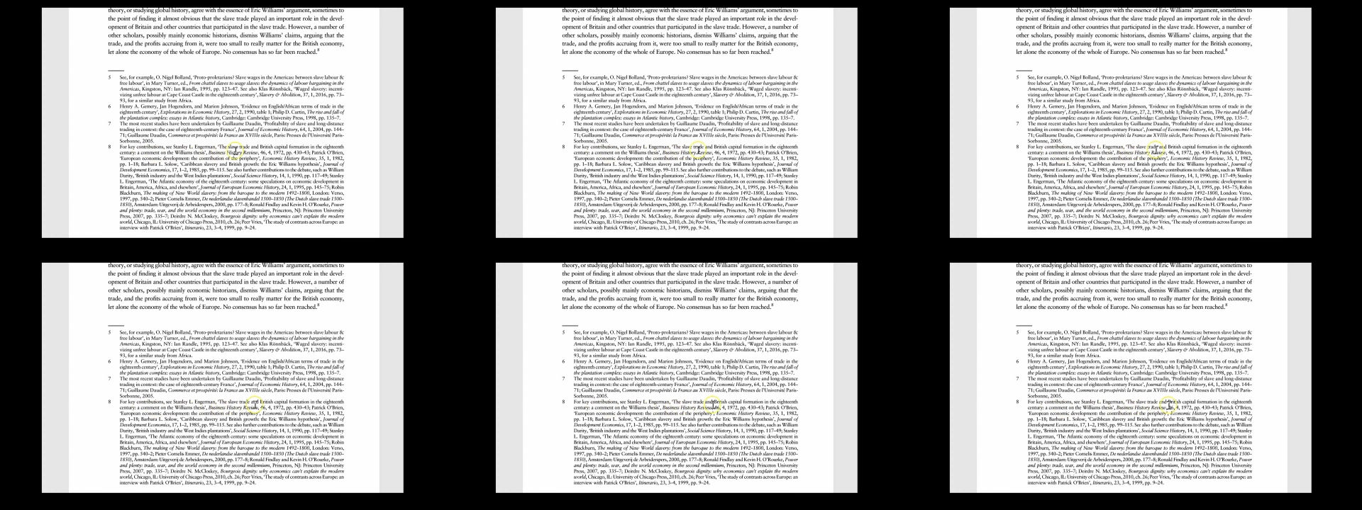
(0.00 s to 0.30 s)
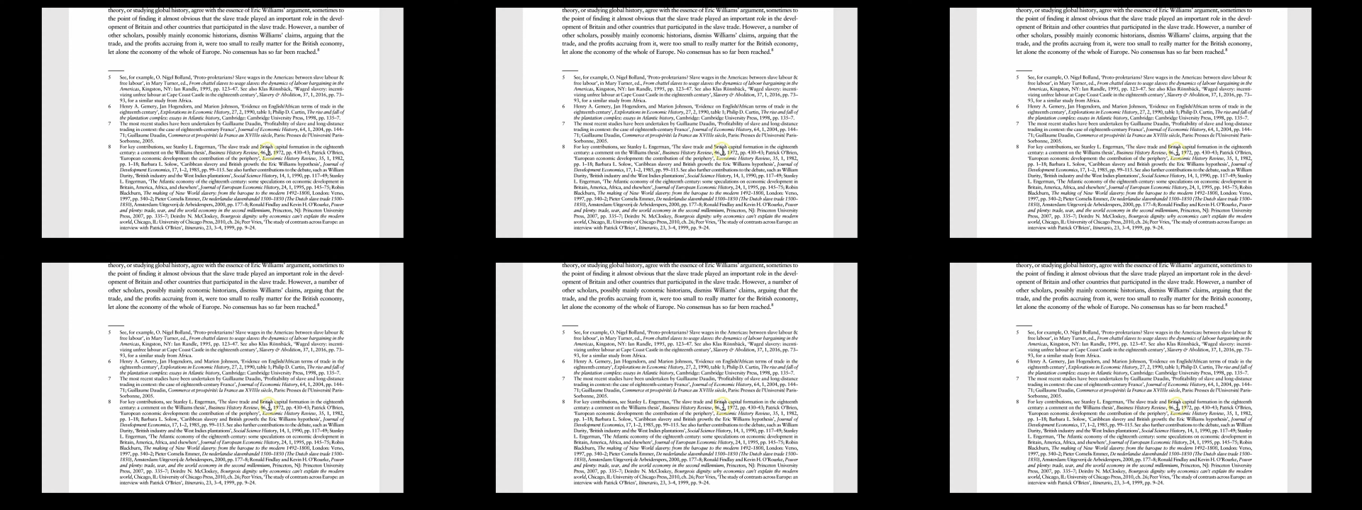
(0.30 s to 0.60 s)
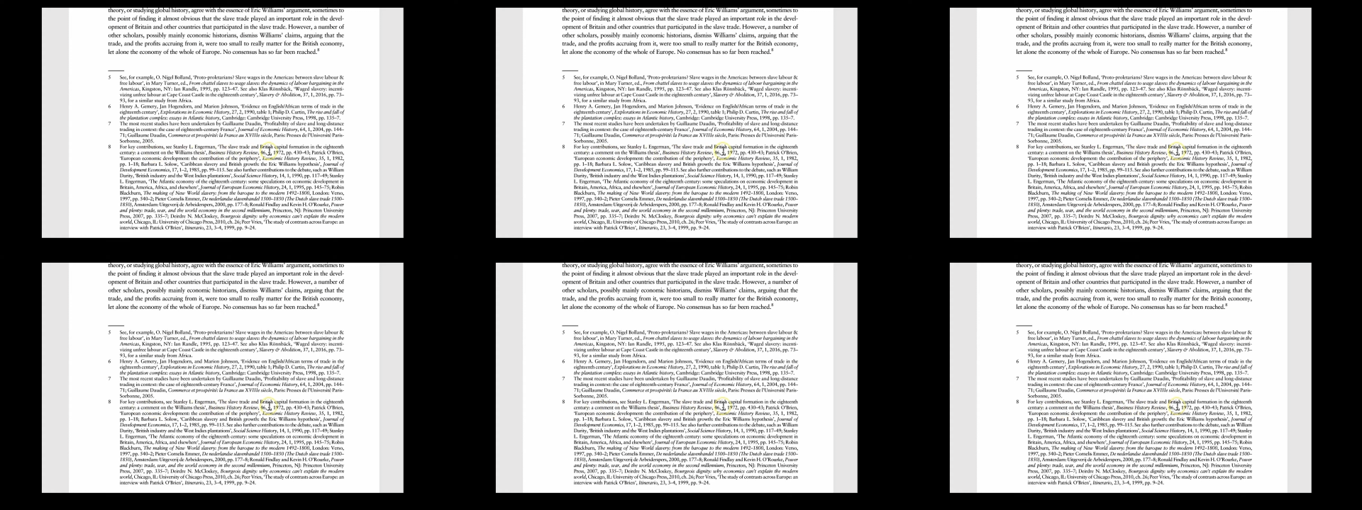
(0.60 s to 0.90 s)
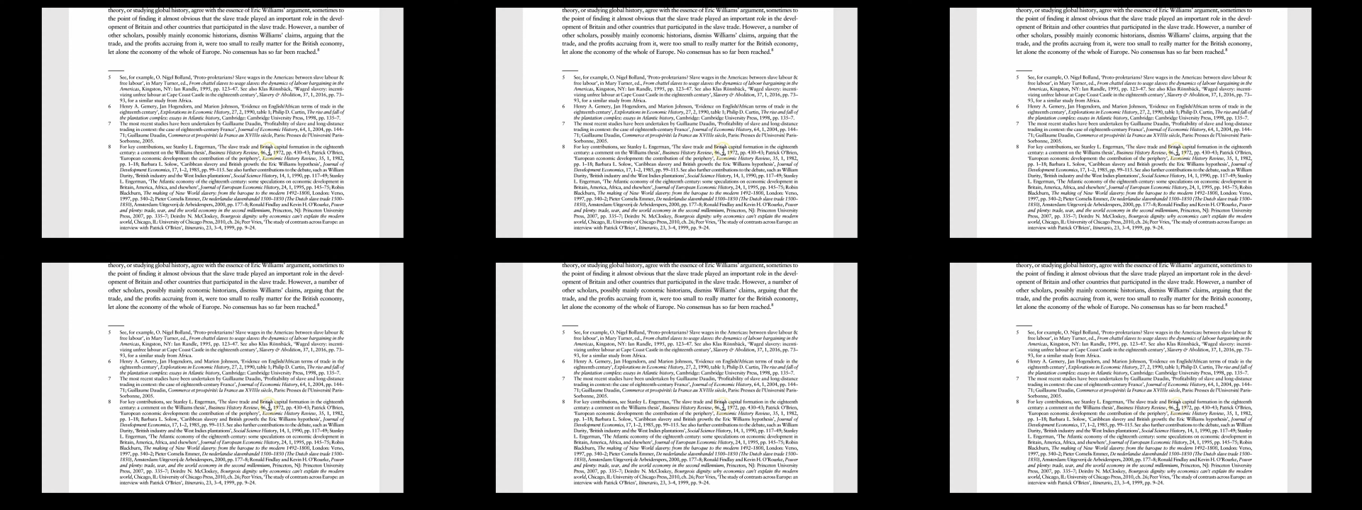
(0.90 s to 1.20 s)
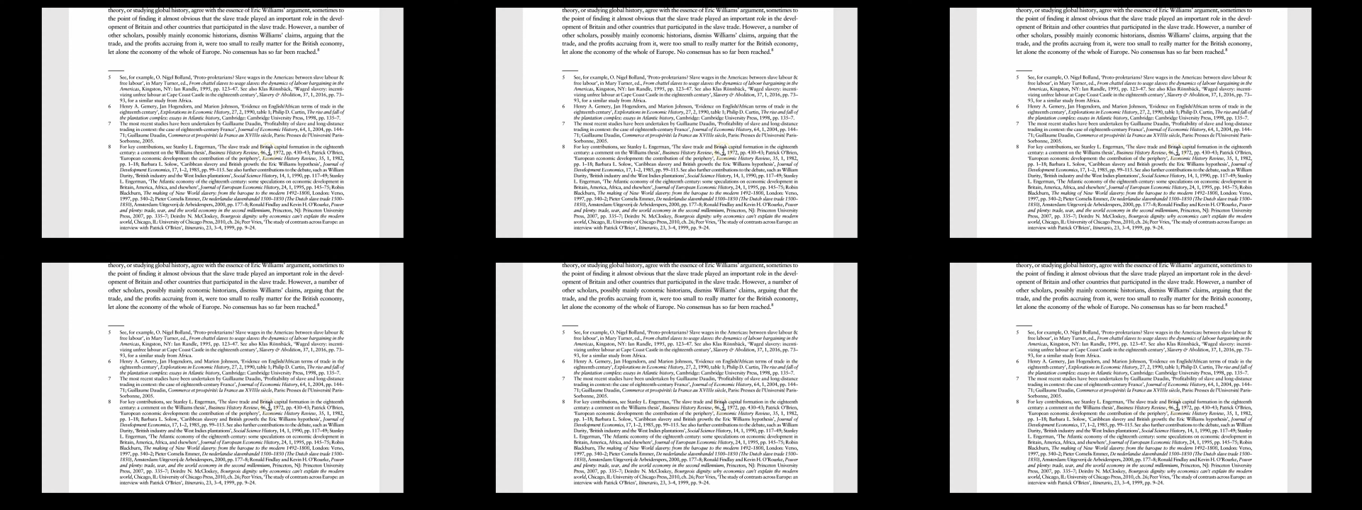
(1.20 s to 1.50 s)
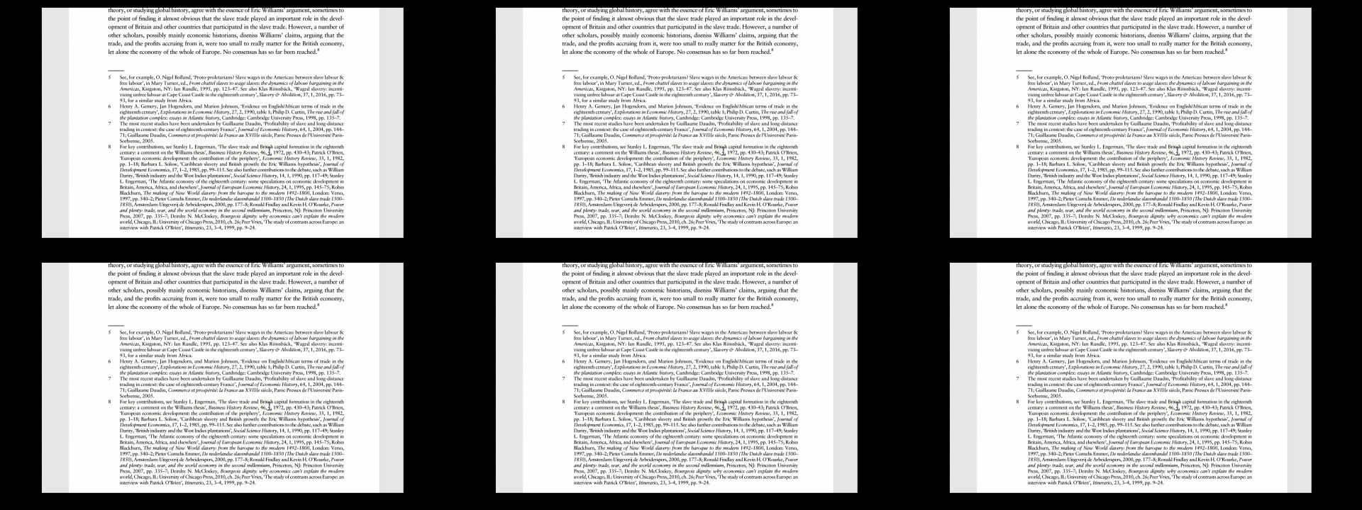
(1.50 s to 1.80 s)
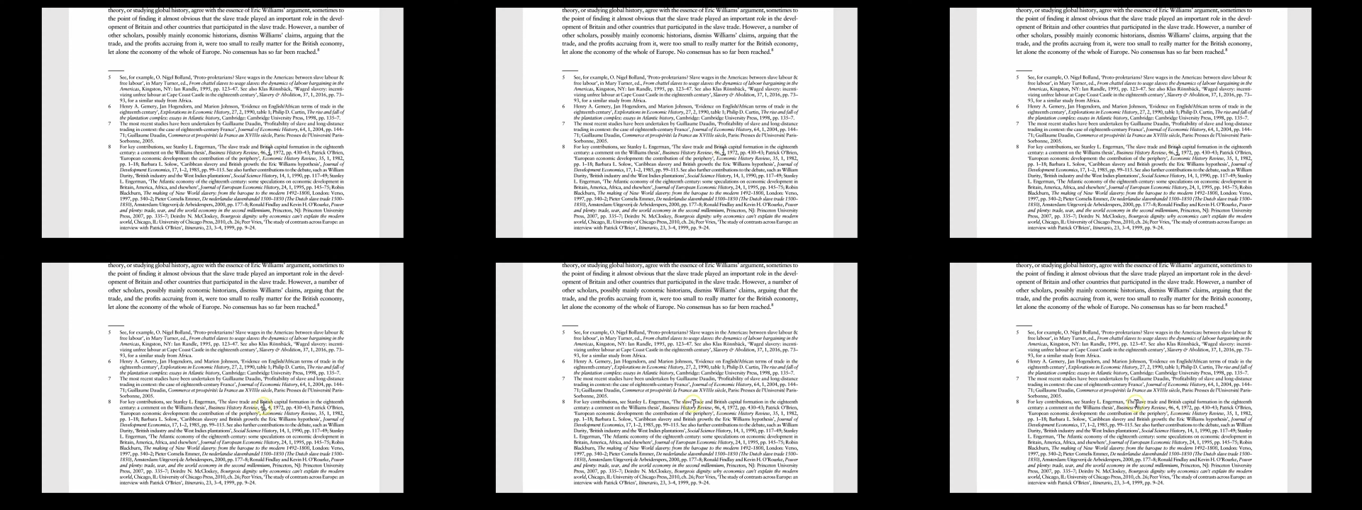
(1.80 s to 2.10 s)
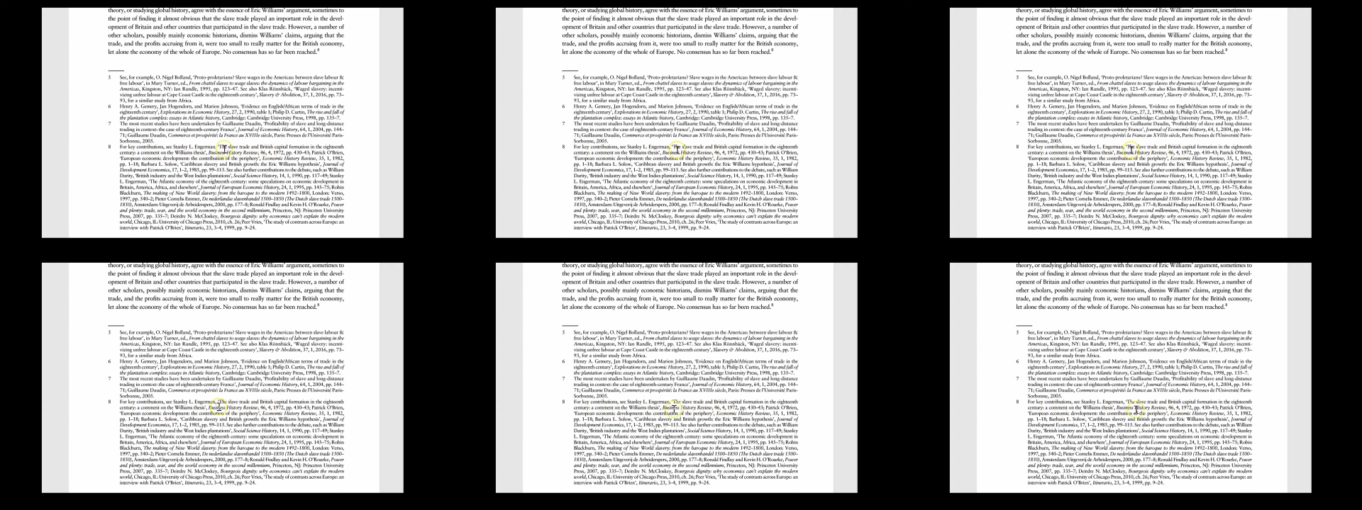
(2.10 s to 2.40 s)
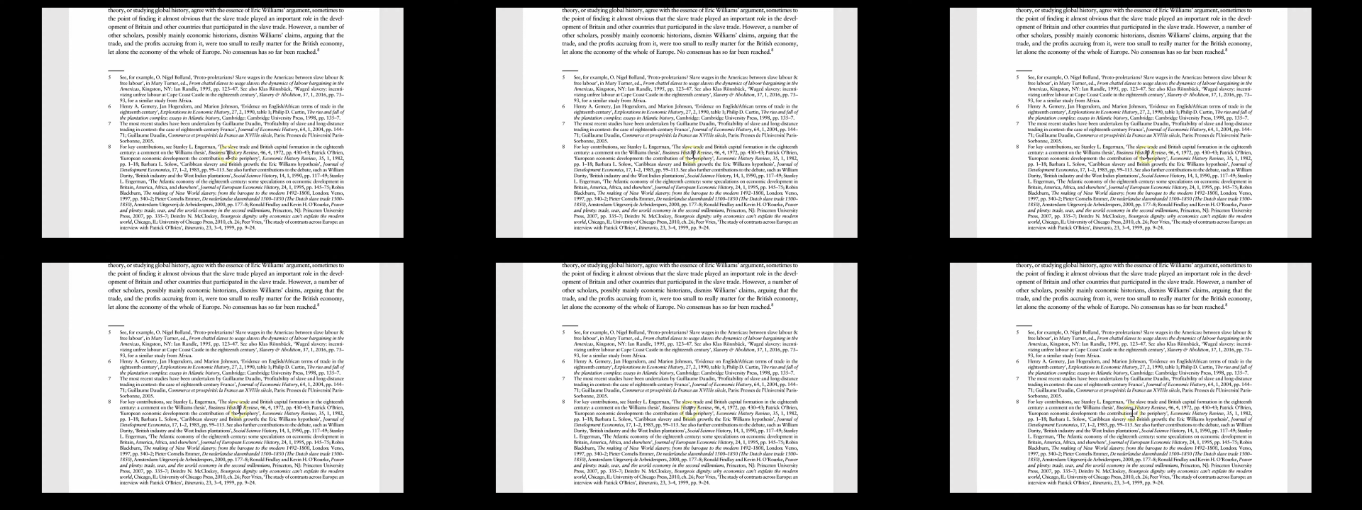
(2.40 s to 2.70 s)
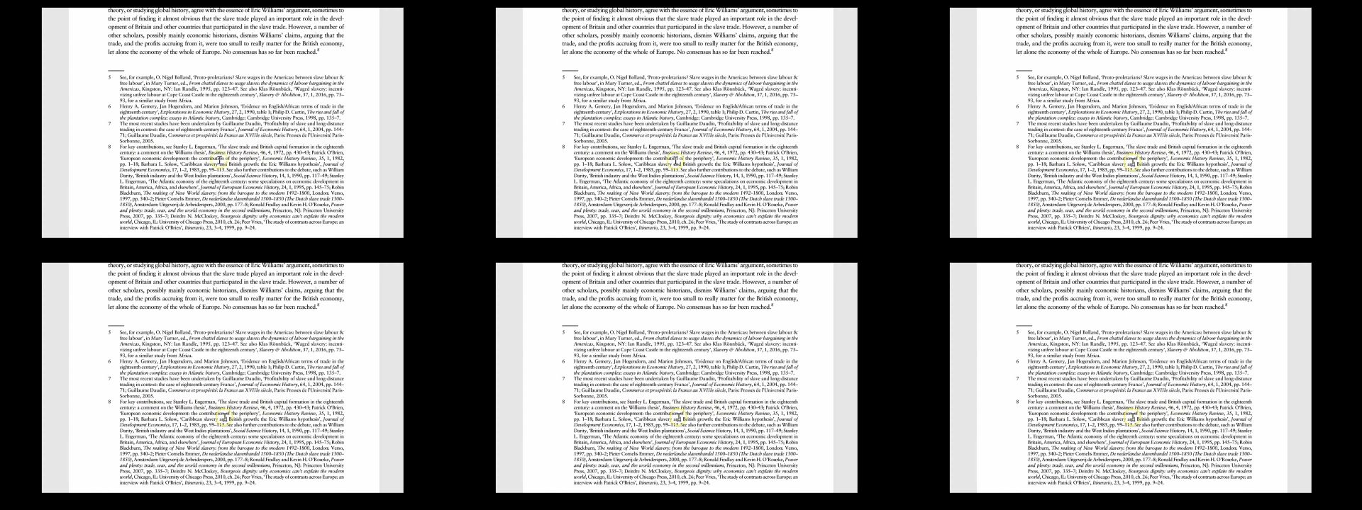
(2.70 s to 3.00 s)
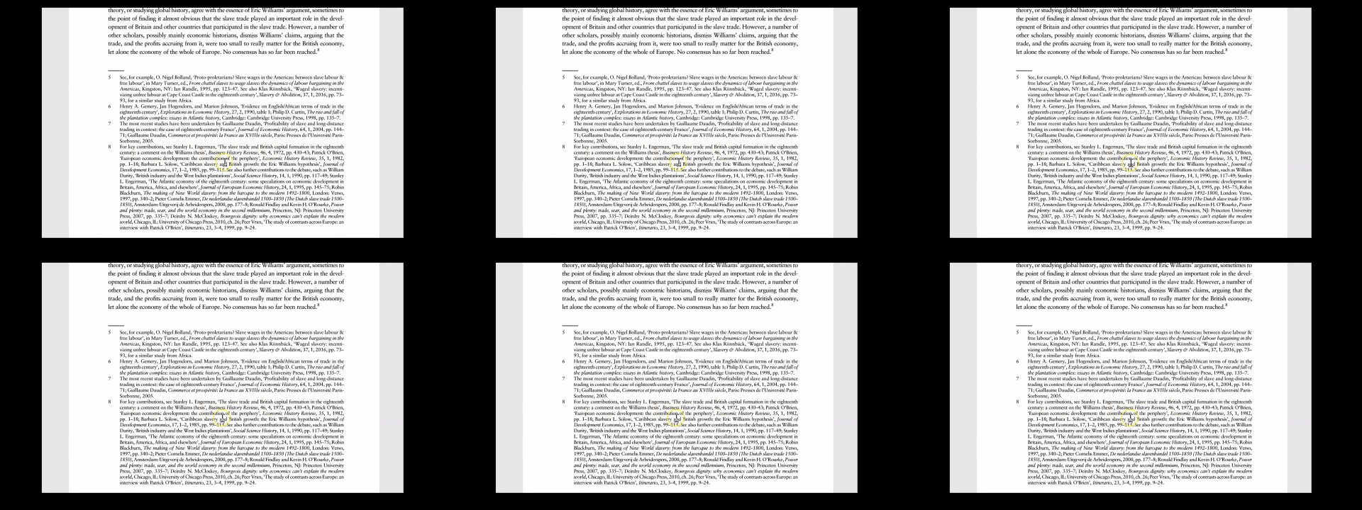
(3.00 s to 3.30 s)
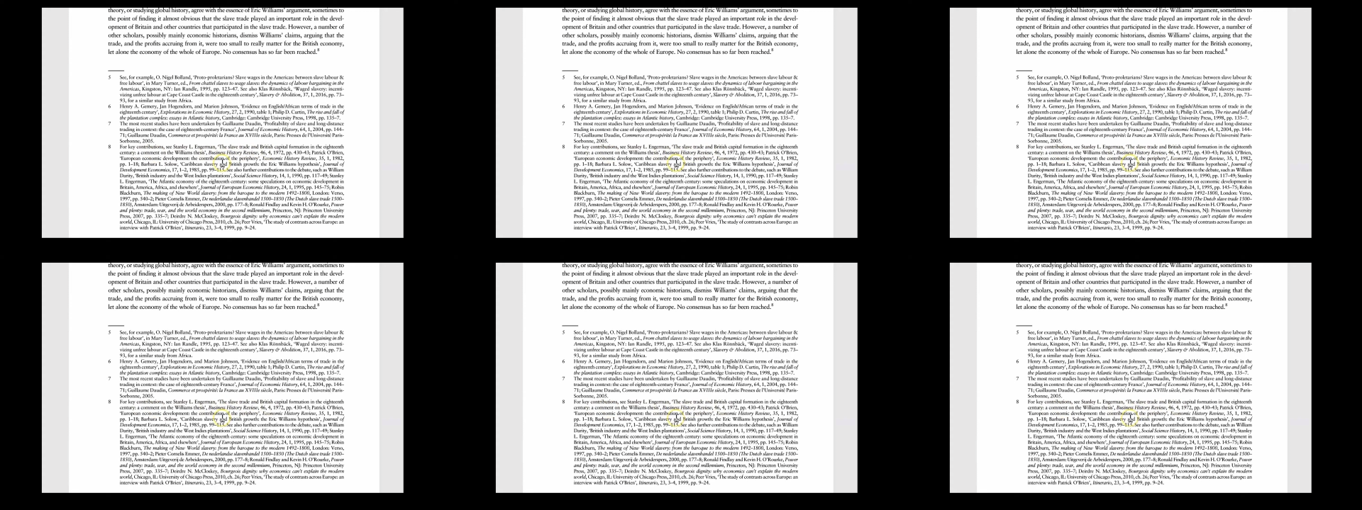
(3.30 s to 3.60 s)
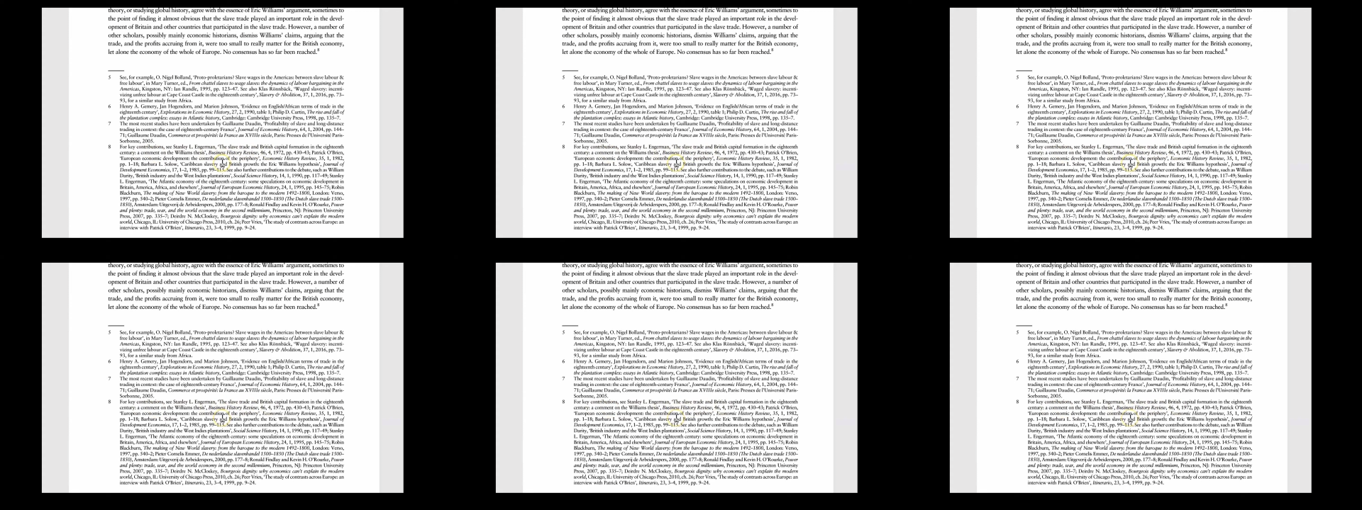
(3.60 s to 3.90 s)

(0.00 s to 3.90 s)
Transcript: [unreadable: no face in view]